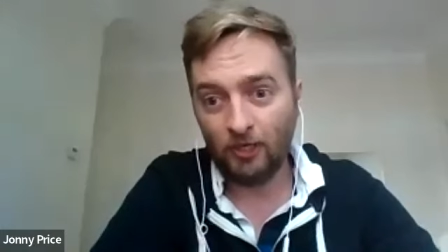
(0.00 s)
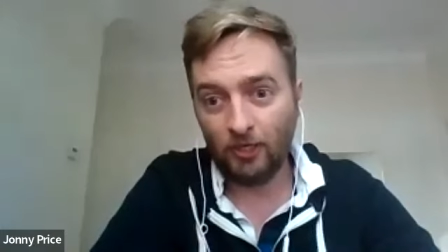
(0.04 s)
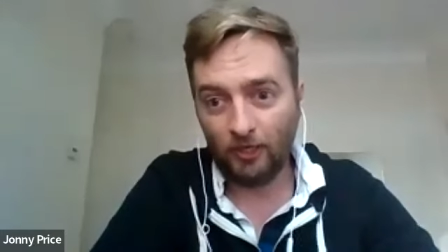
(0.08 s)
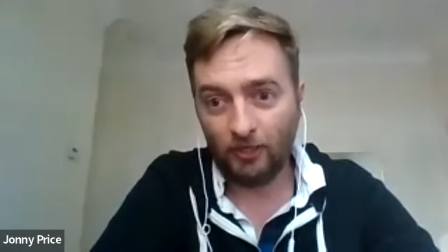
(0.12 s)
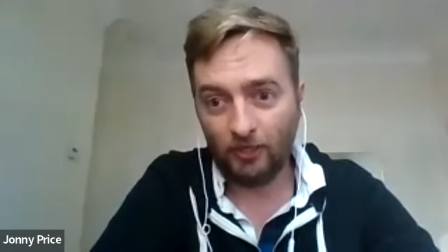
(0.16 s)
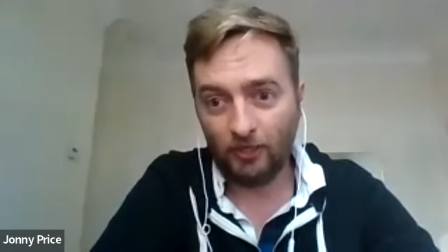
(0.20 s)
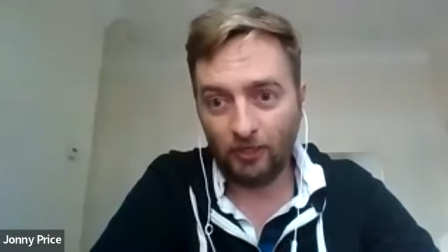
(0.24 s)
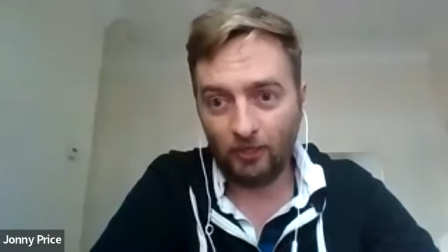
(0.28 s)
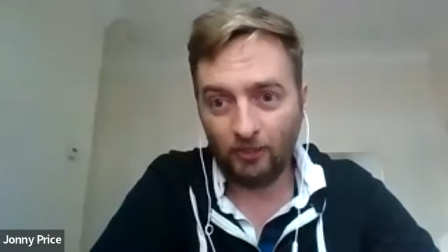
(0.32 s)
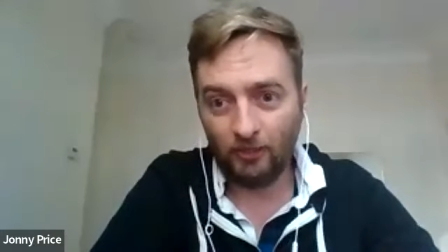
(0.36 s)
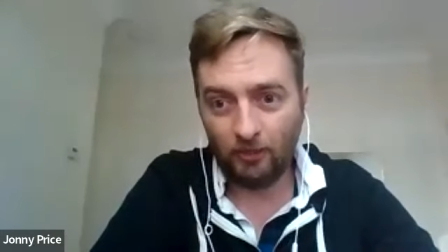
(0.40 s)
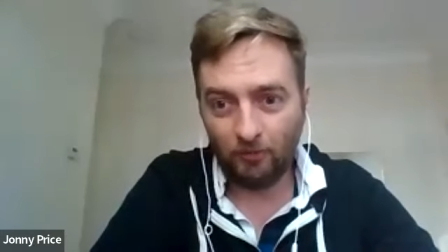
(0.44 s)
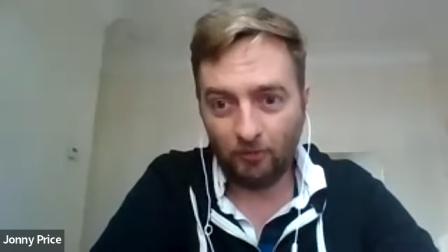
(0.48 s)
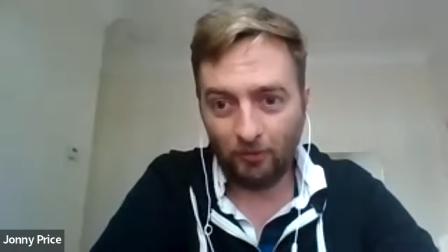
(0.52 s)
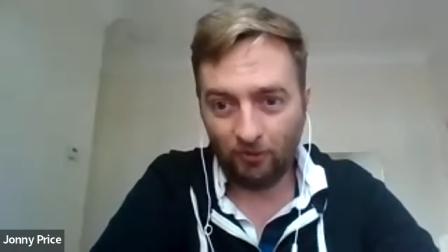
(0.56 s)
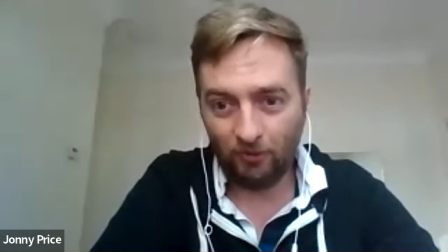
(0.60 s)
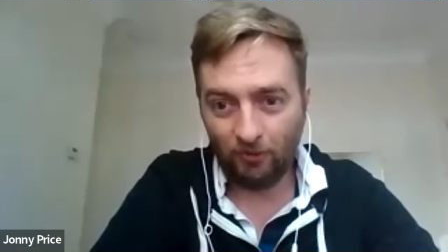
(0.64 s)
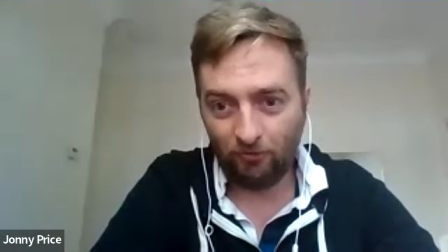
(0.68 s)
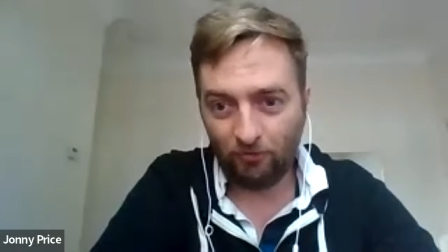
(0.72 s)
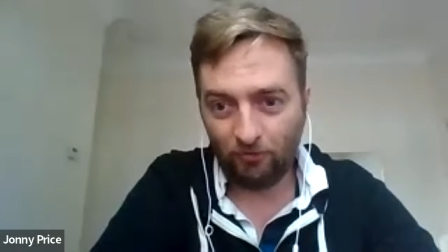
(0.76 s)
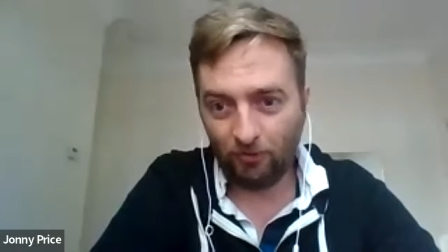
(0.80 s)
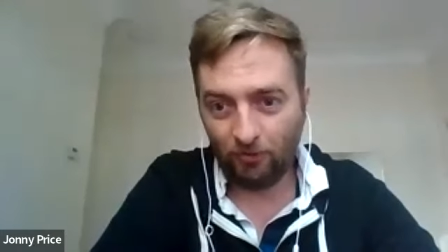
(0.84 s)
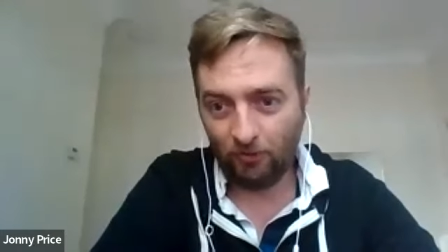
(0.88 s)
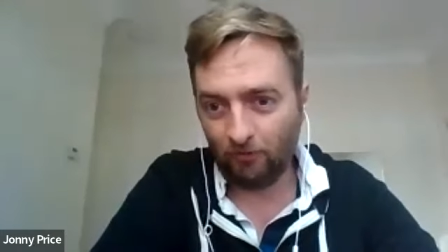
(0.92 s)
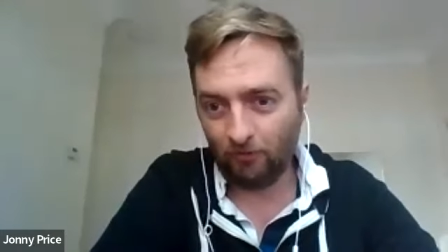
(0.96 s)
And then the
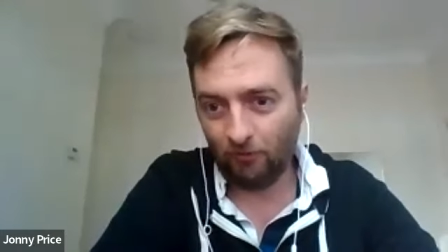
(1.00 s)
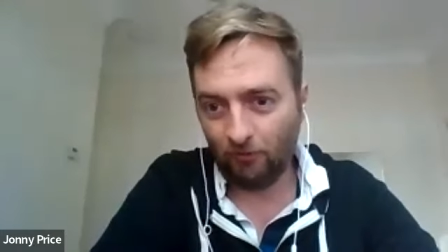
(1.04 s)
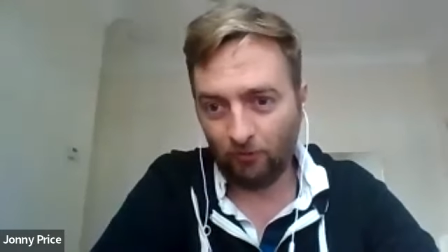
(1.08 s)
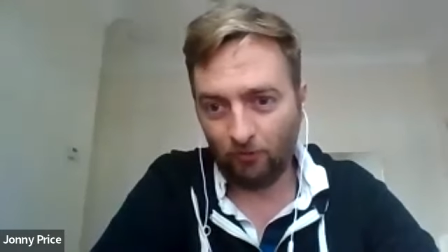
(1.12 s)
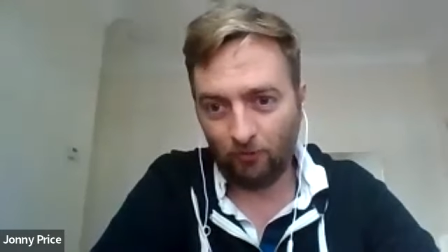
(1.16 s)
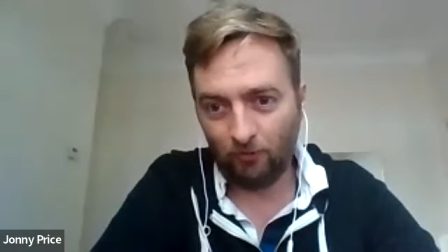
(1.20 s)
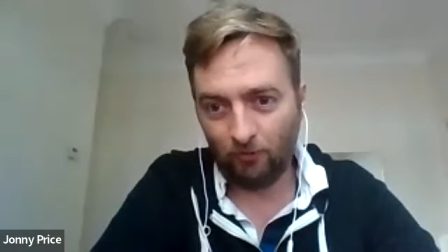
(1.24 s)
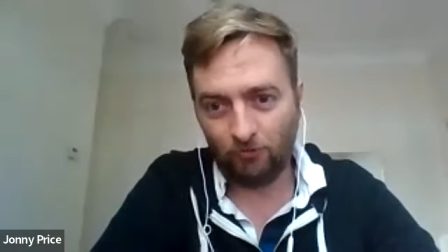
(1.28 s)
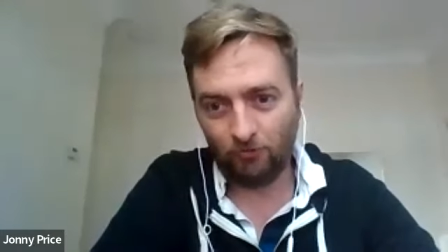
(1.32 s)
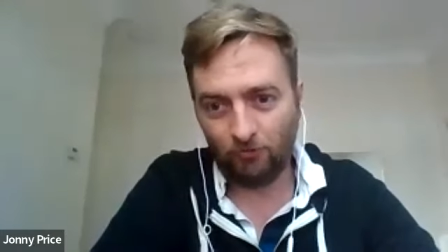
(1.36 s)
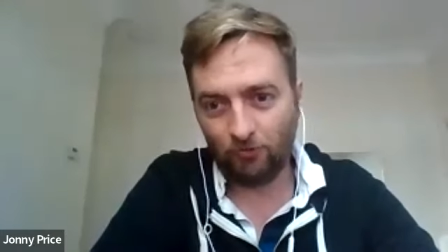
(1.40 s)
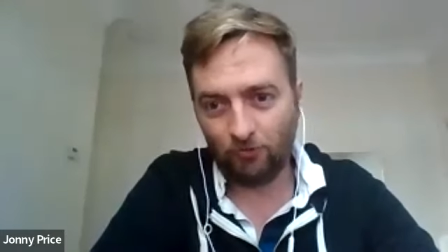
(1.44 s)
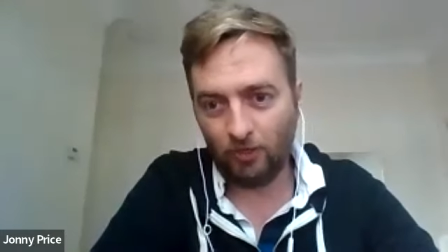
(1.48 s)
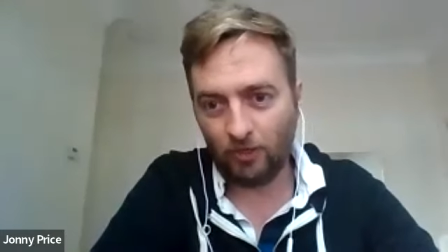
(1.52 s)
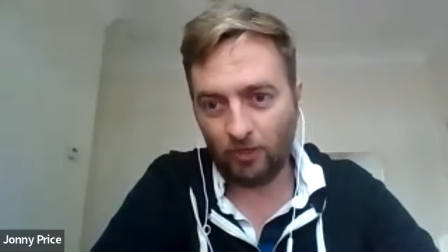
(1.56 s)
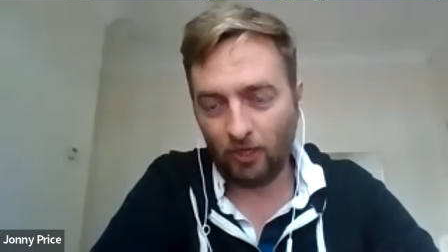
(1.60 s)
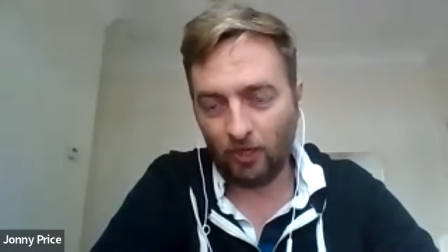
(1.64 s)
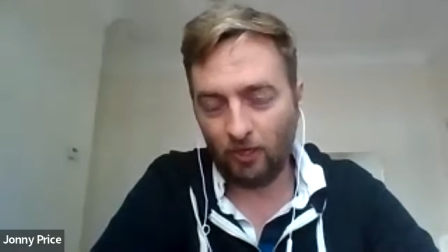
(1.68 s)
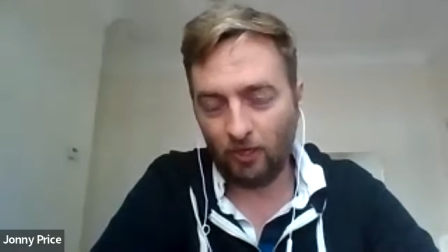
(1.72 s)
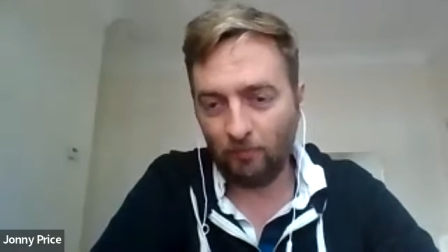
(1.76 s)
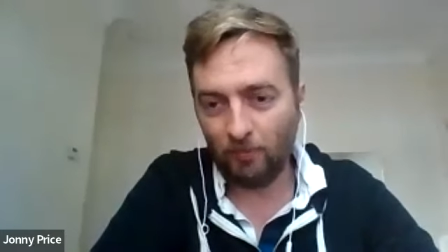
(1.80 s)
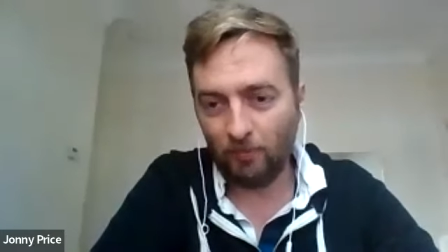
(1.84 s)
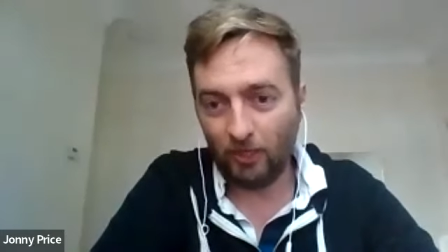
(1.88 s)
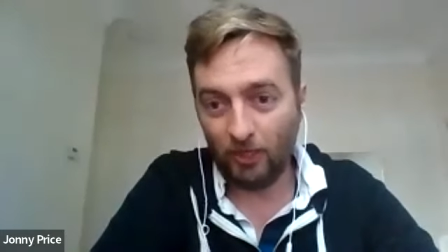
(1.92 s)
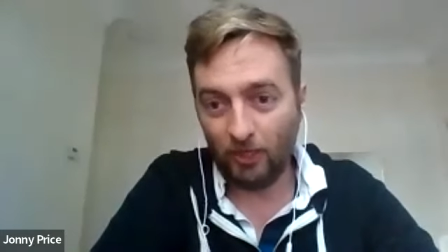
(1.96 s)
ability to launch a
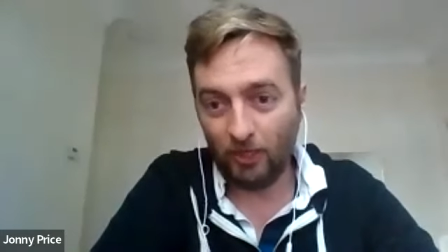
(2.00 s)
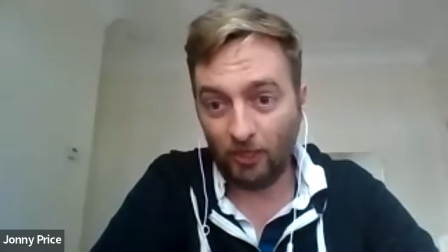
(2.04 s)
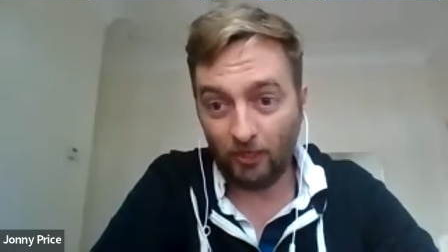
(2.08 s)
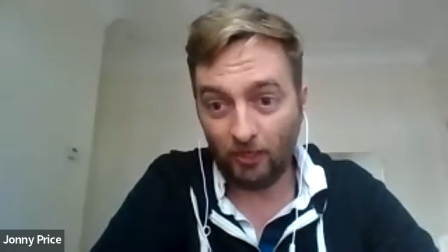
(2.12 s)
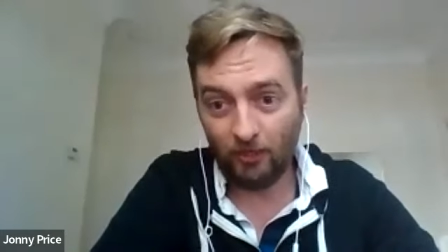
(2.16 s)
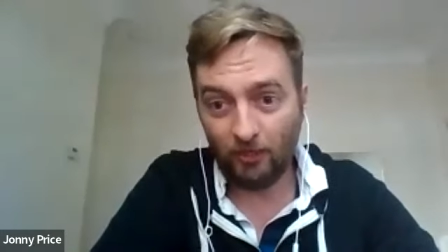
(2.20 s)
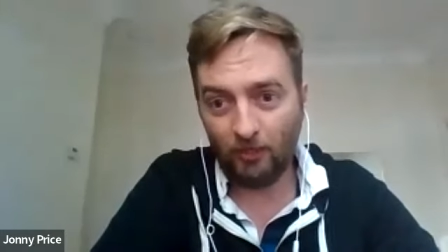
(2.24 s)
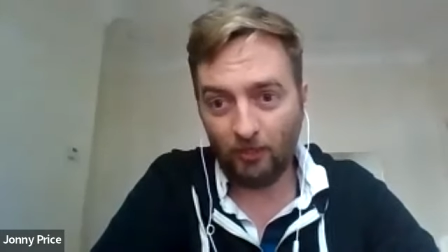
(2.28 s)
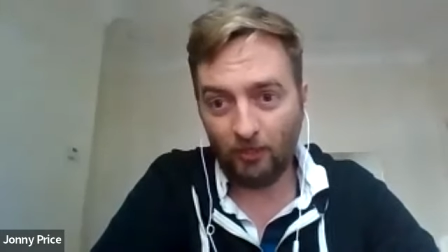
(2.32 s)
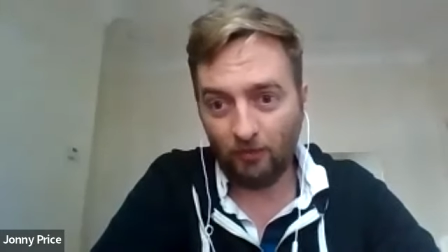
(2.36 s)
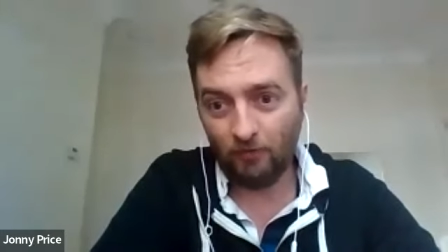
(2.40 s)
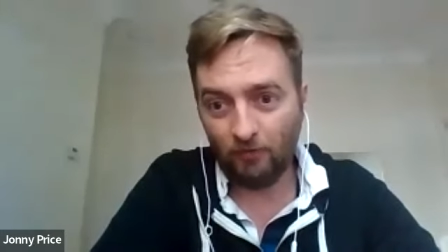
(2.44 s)
campaign and,